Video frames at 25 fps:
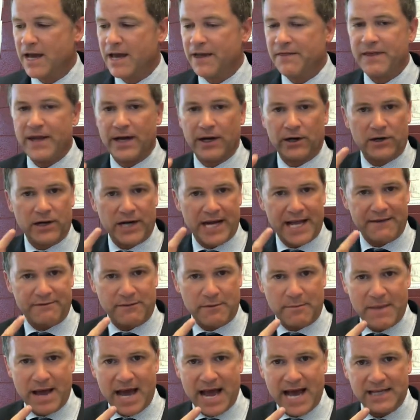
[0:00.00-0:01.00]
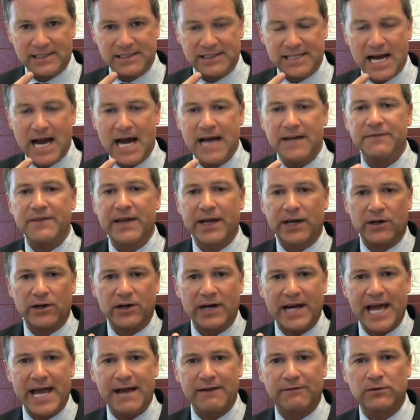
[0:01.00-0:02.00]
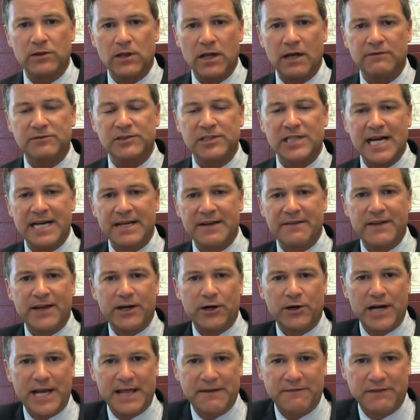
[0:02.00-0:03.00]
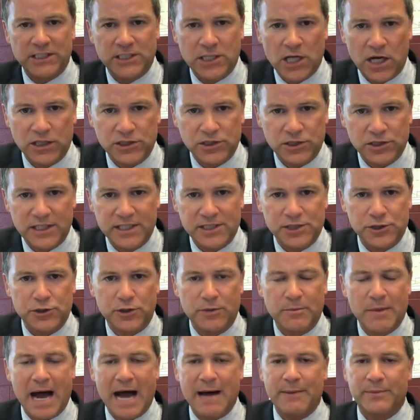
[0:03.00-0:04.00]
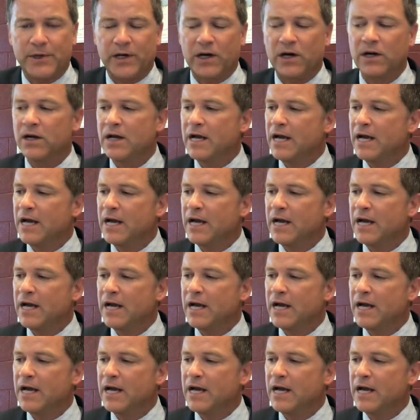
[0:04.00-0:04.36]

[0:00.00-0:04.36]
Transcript: They are going to have a mask on, they are going to have gloves on, and they are going to have a touchless thermometer.